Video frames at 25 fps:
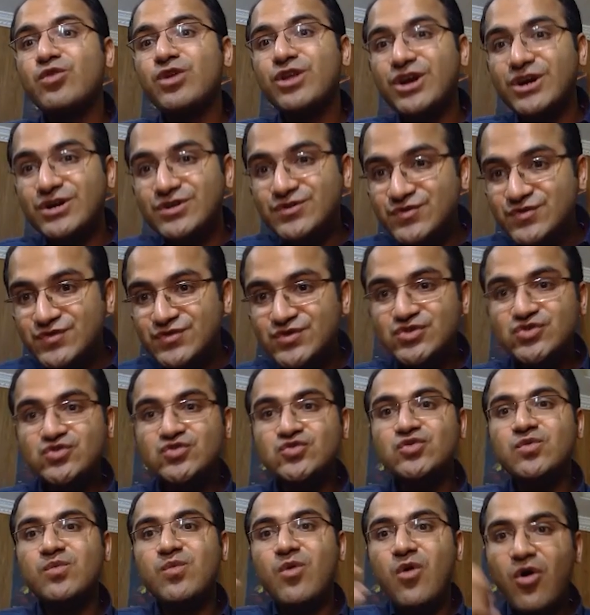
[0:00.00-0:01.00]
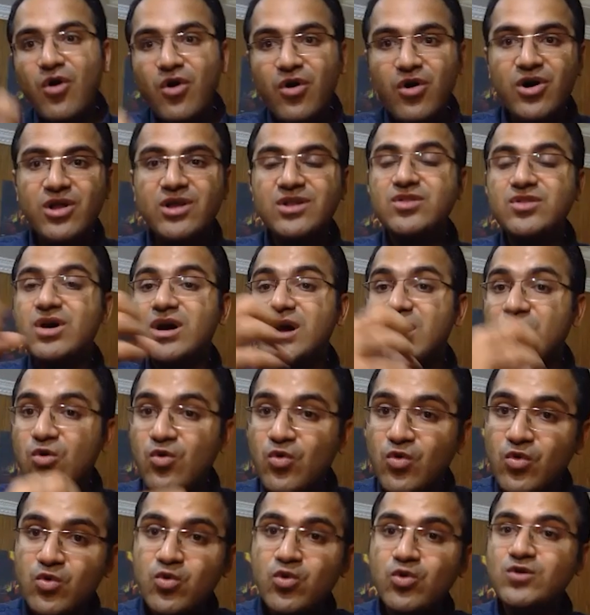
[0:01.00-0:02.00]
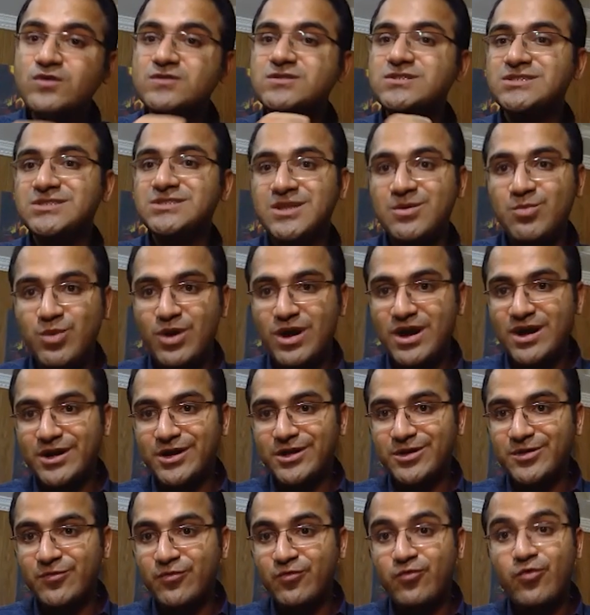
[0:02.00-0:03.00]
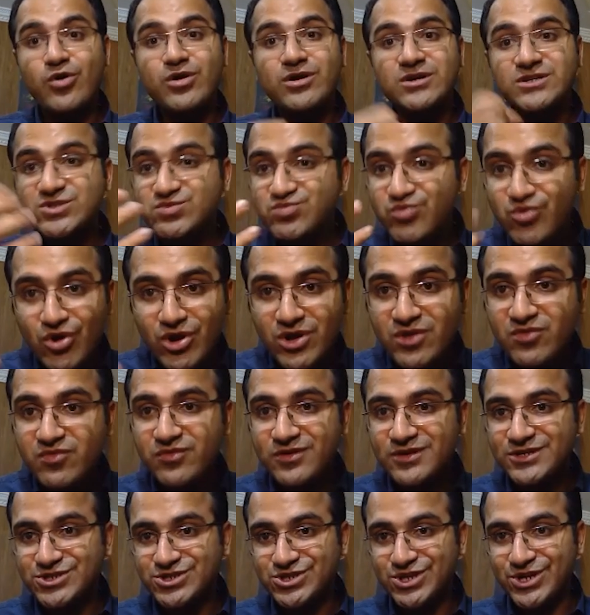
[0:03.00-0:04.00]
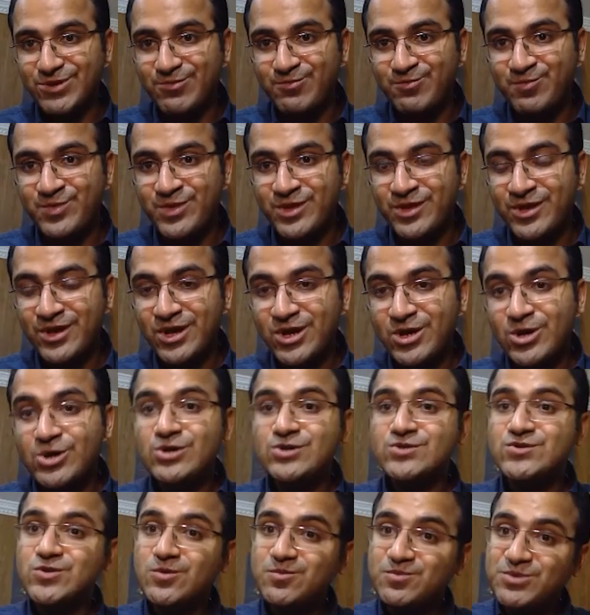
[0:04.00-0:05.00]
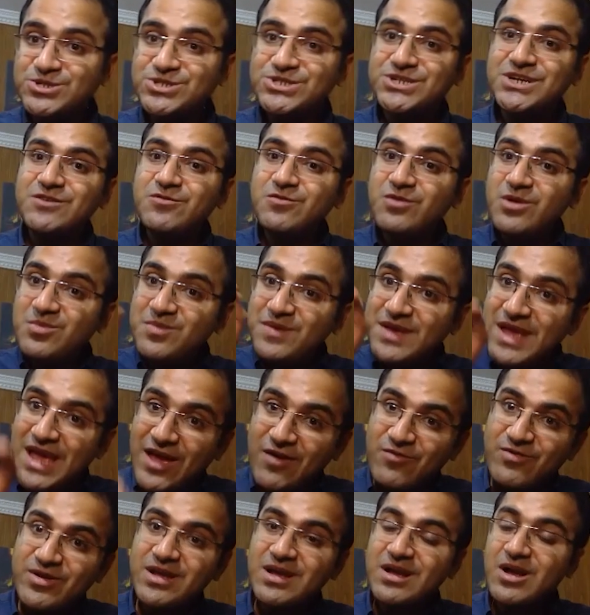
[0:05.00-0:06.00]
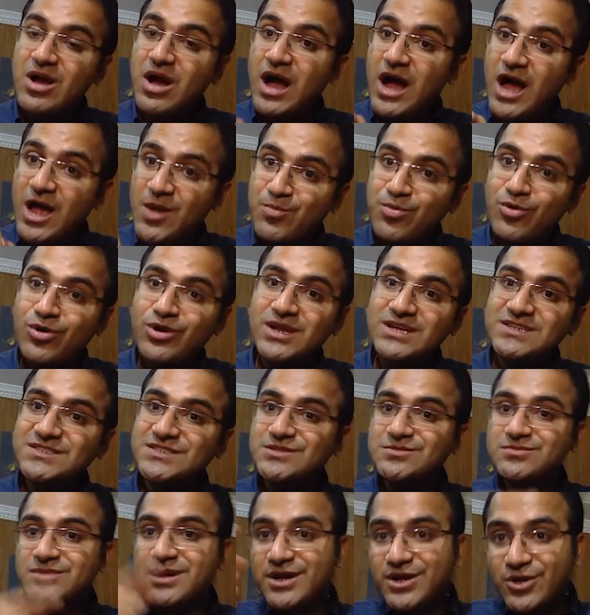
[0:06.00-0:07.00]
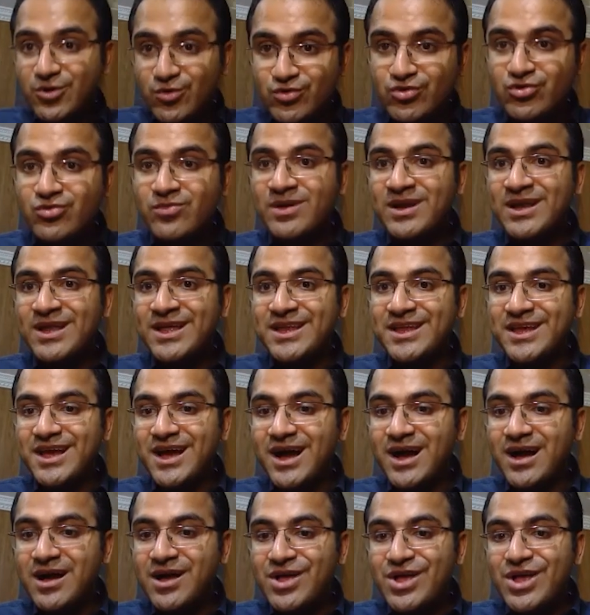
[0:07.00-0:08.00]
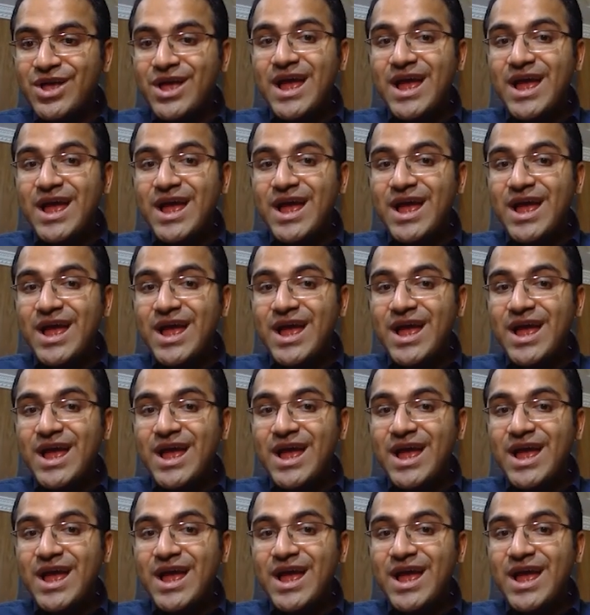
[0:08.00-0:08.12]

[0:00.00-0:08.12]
will consume all the glucose in the blood for its proliferation. So patient will be having hypoglycemia due to malaria,